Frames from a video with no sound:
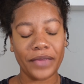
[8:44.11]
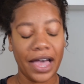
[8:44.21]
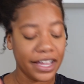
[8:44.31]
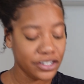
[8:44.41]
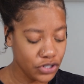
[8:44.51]

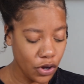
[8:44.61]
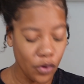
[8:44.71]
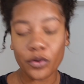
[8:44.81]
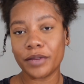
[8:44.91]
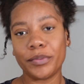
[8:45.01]
I
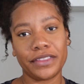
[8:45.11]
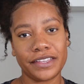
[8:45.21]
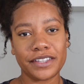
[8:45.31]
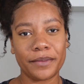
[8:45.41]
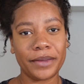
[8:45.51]
don't want to put
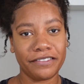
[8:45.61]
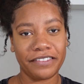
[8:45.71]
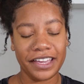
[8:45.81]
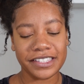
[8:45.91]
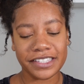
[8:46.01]
this on my
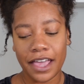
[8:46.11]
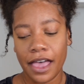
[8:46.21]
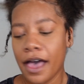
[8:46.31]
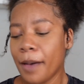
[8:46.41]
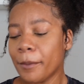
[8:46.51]
face,
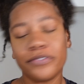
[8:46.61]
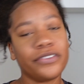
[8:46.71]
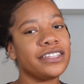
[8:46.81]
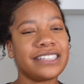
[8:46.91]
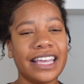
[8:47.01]
but for
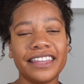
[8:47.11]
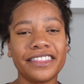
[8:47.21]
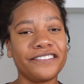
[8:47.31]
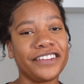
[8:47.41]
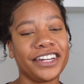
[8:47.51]
the sake of
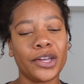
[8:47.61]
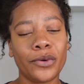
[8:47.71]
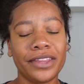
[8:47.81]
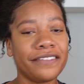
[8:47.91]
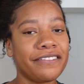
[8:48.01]
the video
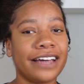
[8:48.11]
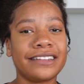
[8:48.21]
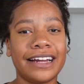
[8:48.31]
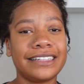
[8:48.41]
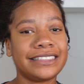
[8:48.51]
and the fact
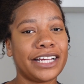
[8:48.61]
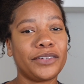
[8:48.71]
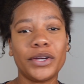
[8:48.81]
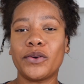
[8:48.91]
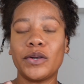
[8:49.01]
that I said
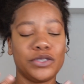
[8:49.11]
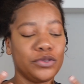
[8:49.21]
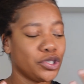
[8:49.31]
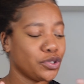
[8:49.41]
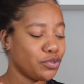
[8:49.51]
we are going
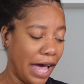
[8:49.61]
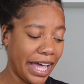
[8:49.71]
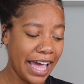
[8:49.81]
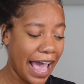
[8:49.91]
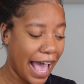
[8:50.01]
to try
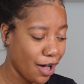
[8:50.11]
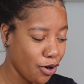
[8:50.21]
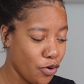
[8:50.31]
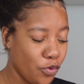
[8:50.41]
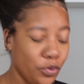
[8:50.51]
it
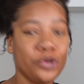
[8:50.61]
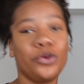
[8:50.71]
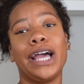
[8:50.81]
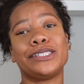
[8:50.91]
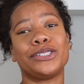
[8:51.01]
out, we
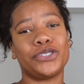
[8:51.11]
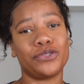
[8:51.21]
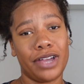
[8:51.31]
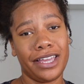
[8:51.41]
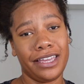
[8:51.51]
won't have to
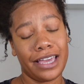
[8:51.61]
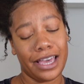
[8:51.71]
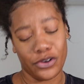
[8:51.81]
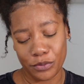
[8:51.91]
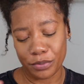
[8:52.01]
try it
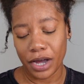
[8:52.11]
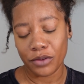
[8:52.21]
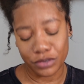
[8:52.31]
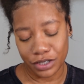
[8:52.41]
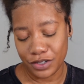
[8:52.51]
out, but
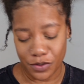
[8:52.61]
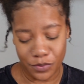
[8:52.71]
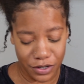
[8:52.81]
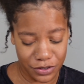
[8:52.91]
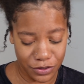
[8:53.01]
I really don't
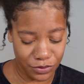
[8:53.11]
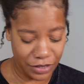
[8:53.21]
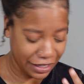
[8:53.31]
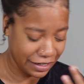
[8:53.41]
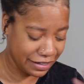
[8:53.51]
want to.
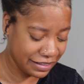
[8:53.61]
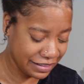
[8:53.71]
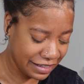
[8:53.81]
Like,